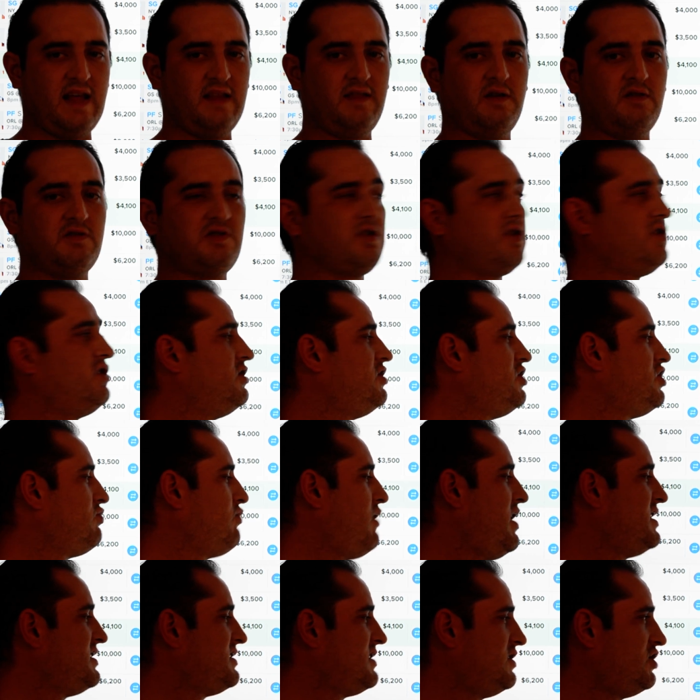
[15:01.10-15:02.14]
and those are good
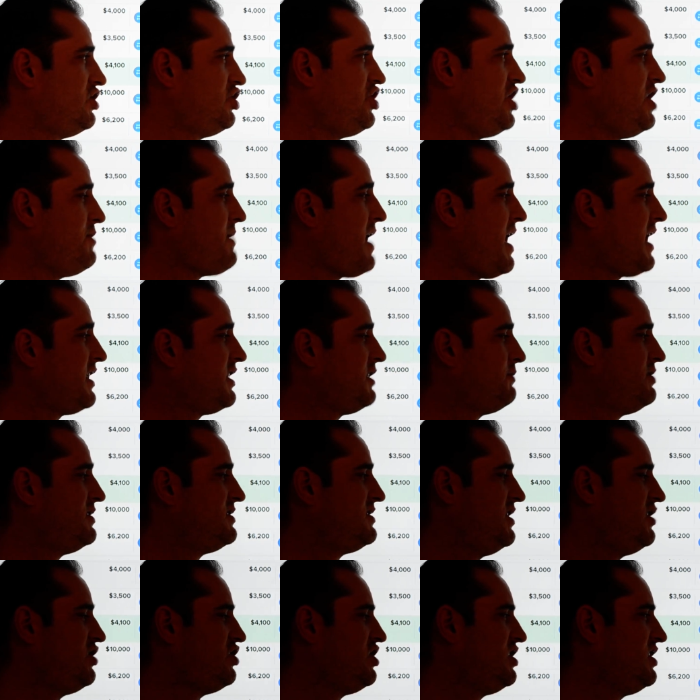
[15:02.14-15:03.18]
ways to cheap out of the
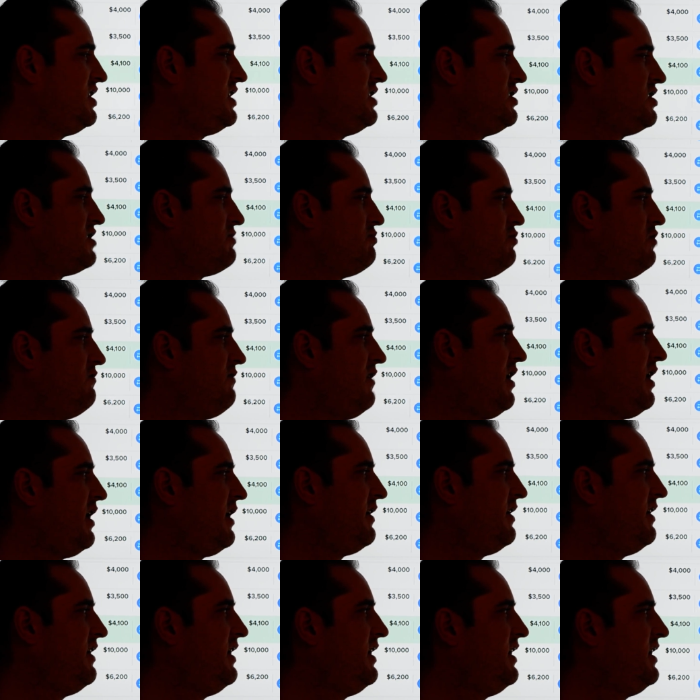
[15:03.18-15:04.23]
position and just move on.
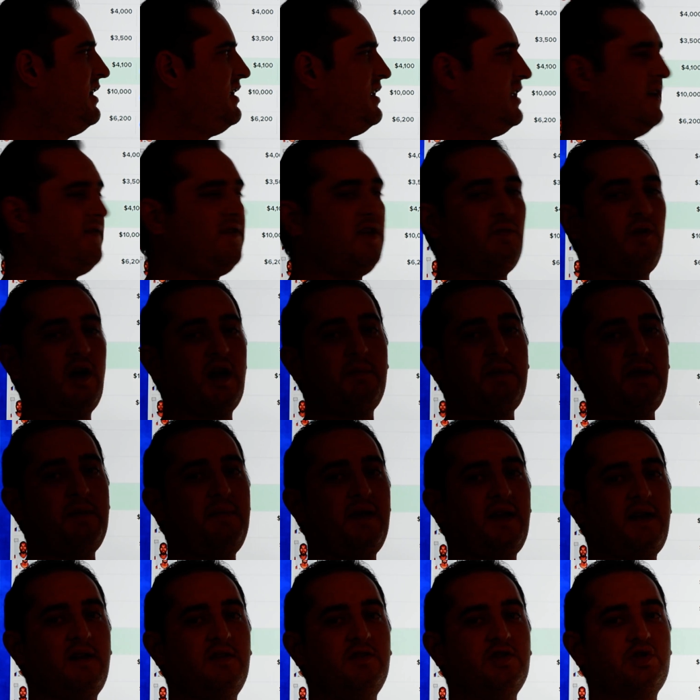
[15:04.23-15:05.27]
If you want to be a
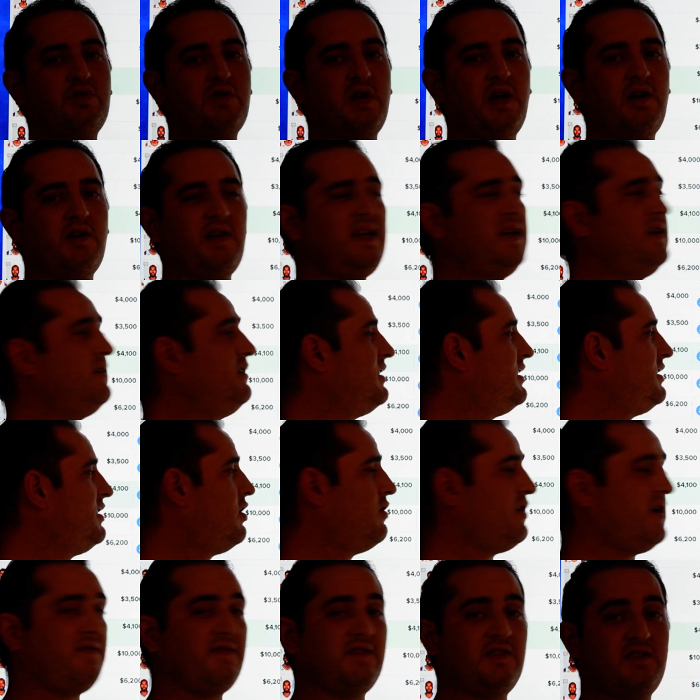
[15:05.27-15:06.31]
bit contrarian and go
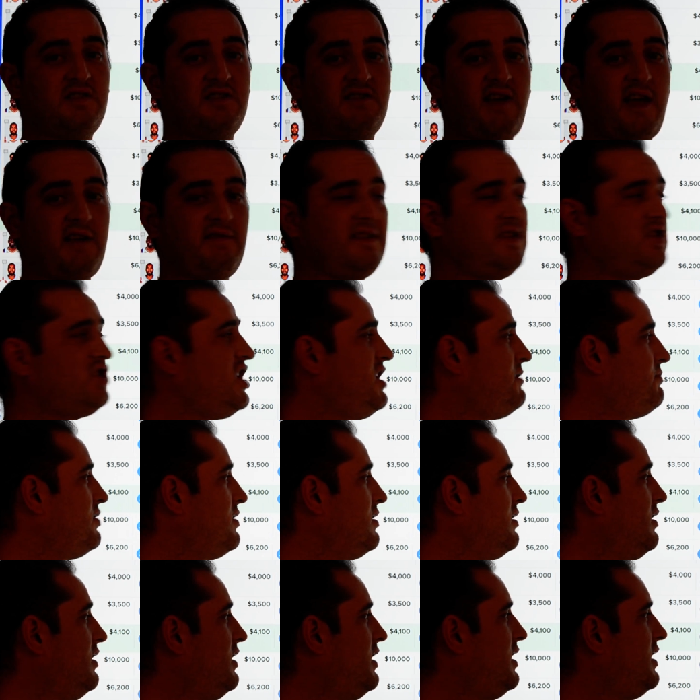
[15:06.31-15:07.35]
even slightly
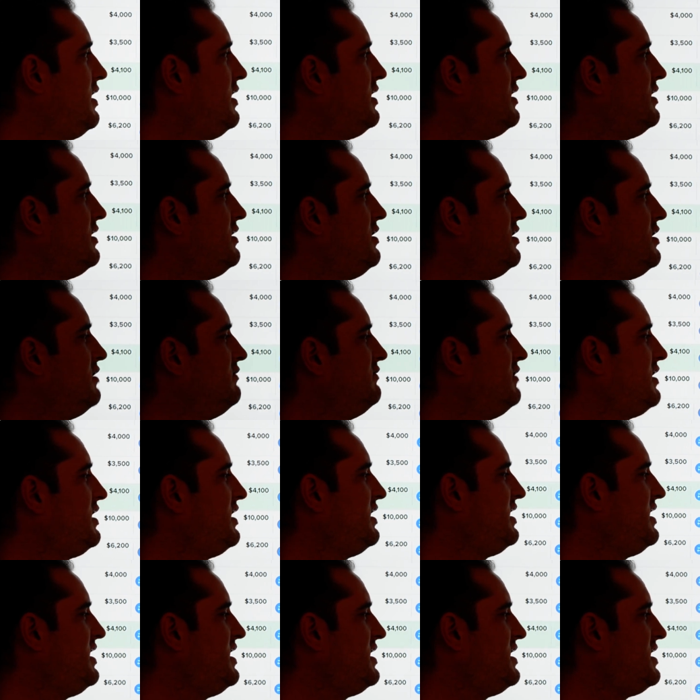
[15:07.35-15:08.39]
cheaper, you can look
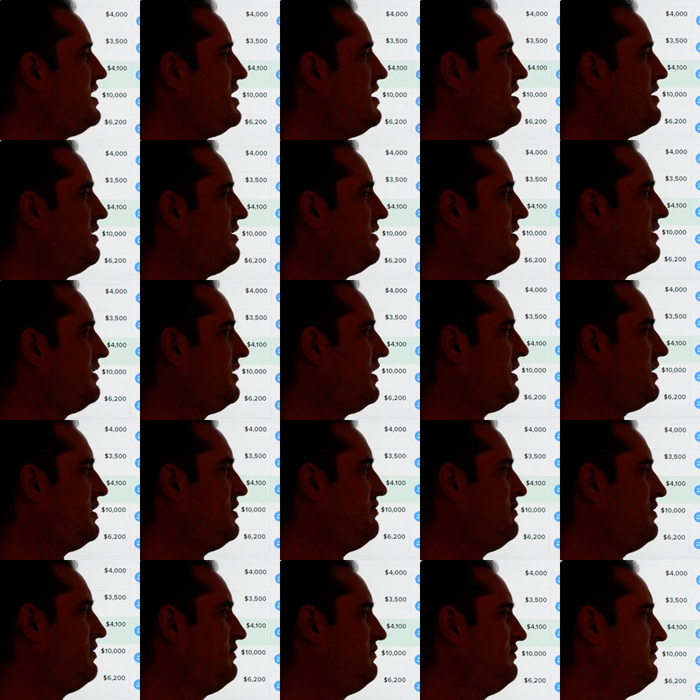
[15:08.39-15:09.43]
at Iggy, and
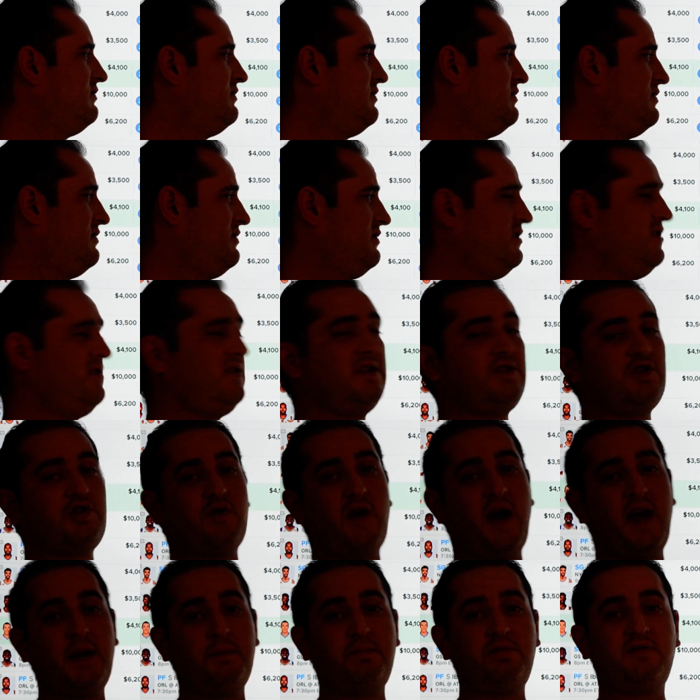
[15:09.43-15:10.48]
you can
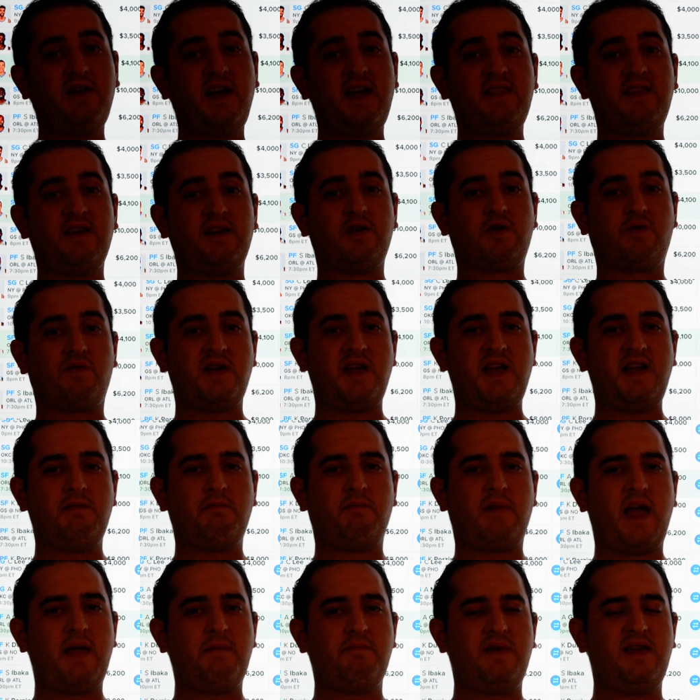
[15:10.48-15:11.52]
try to play that Green
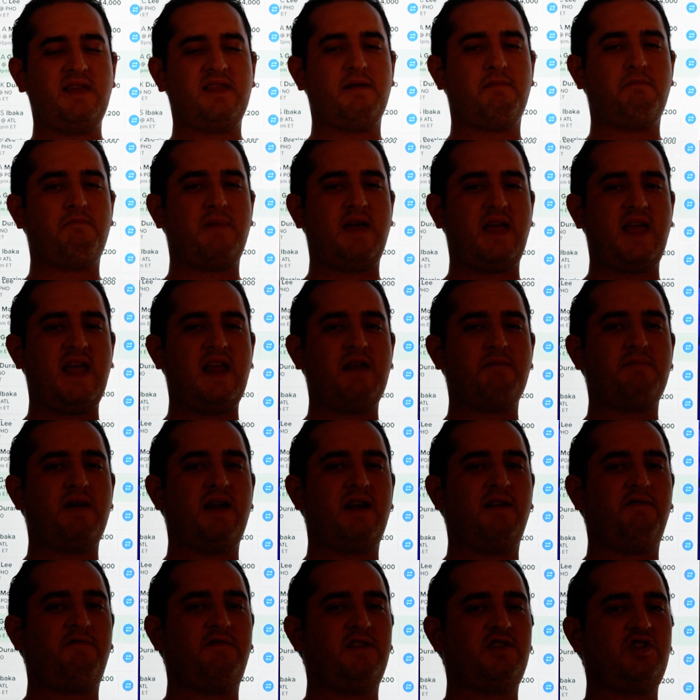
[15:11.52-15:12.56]
might be the main
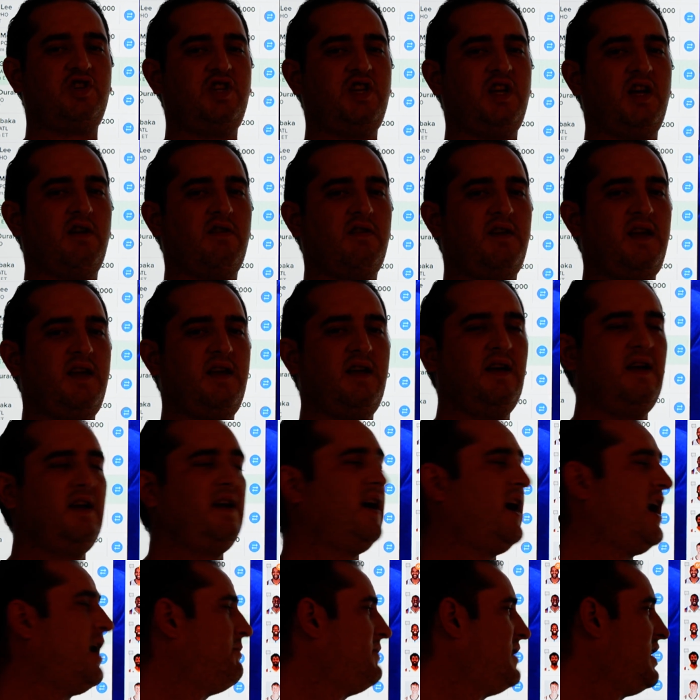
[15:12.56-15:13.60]
beneficiary.
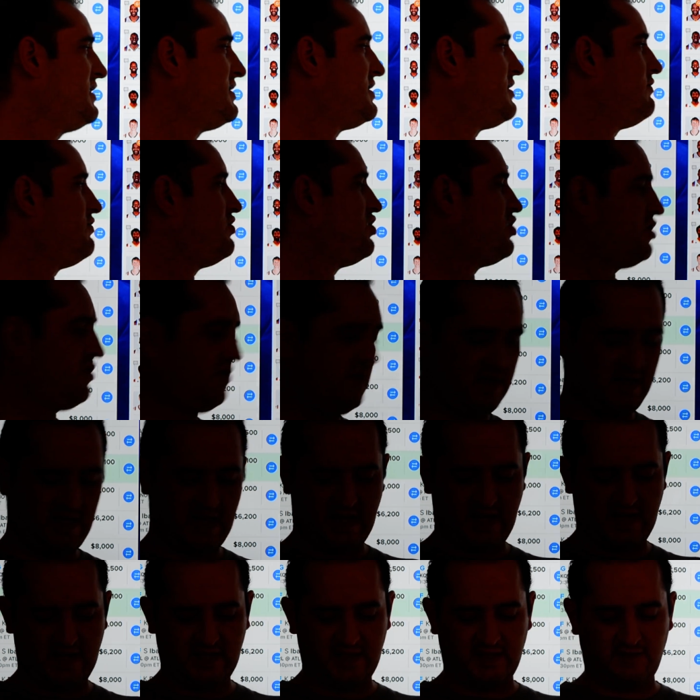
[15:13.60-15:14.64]
I'm not so sure that
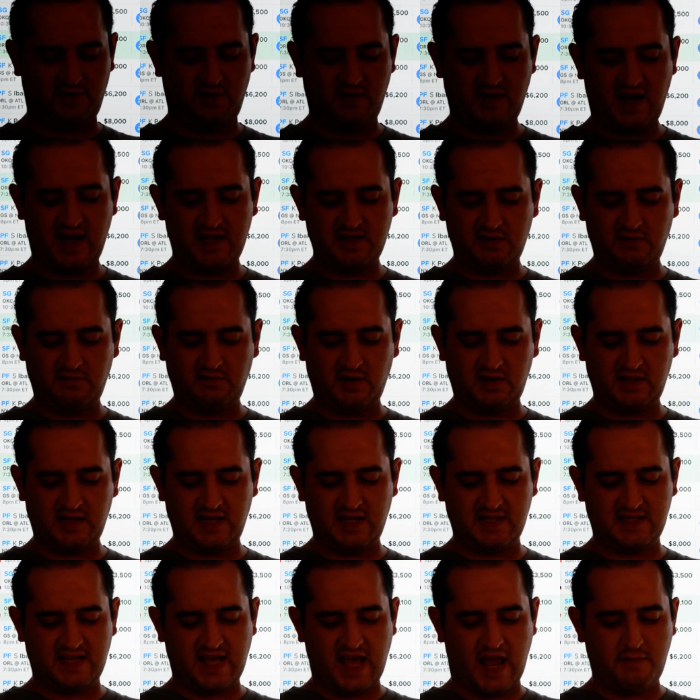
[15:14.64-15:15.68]
he is. If you guys looked at
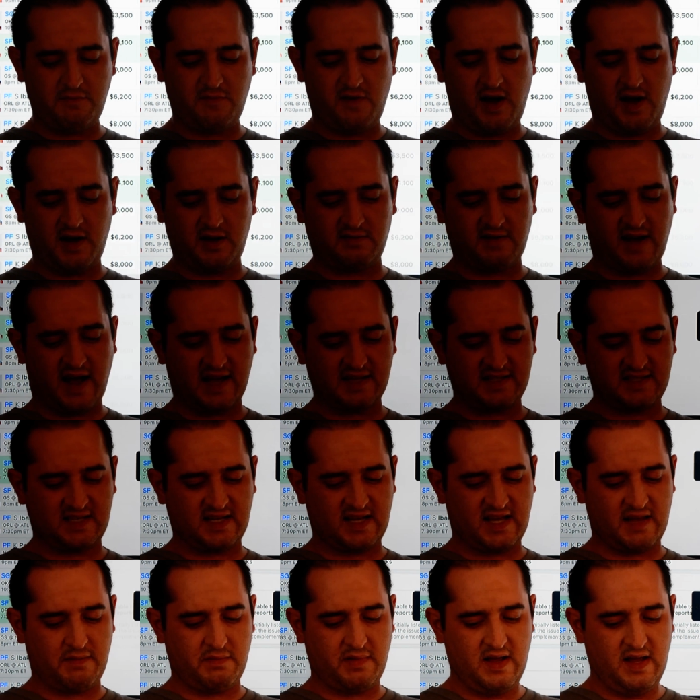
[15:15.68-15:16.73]
his game log last
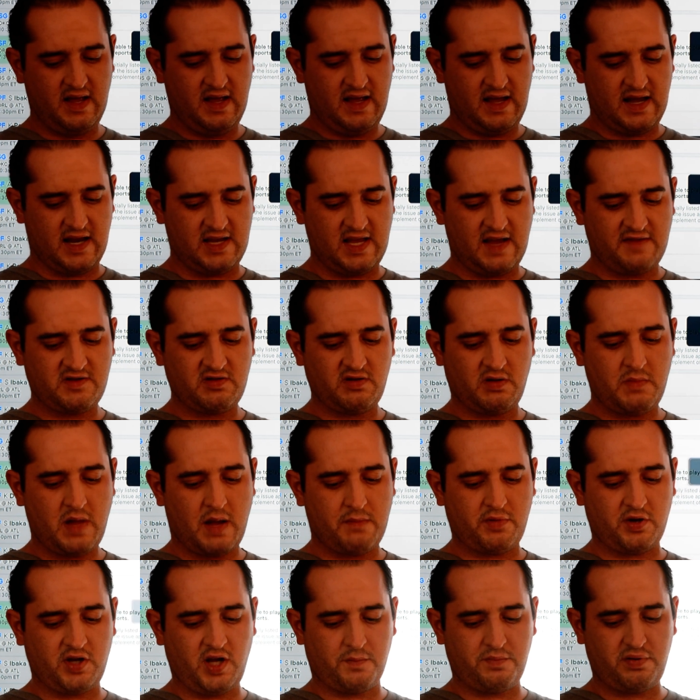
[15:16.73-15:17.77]
time, and you have to
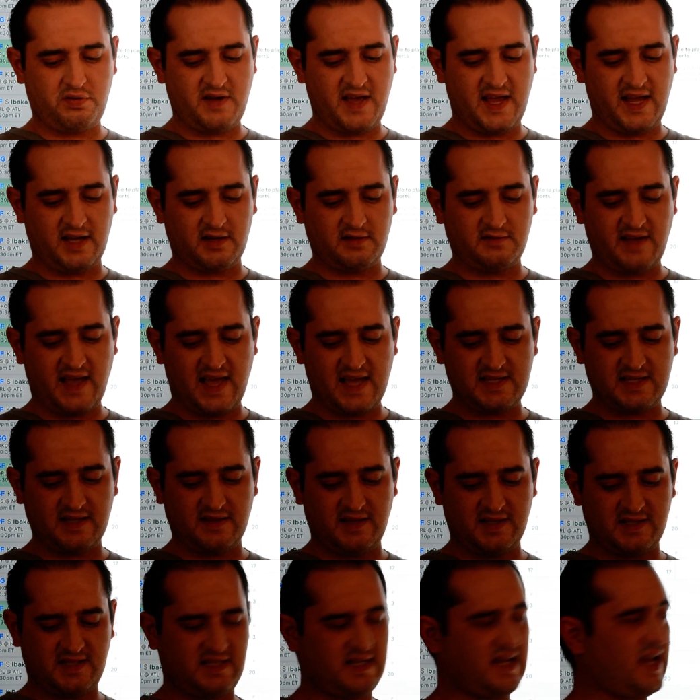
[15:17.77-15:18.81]
remember you're playing Atlanta
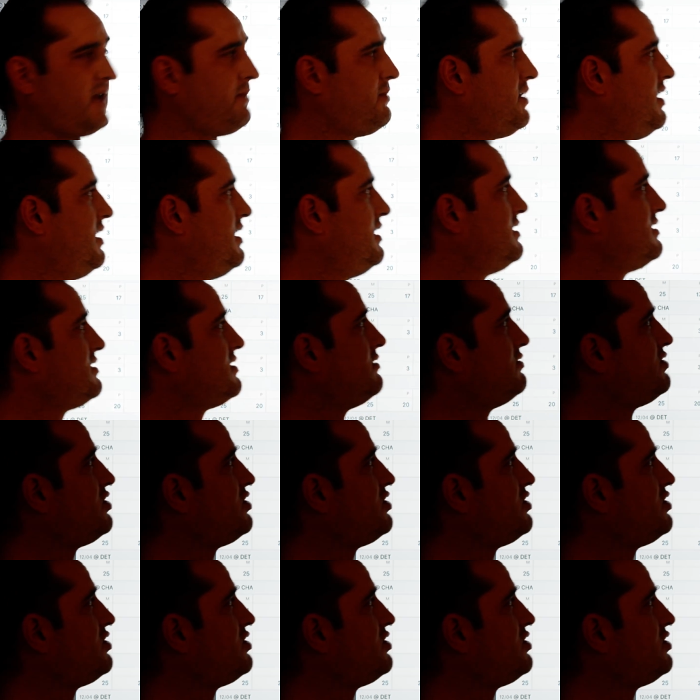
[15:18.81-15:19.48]
this time, so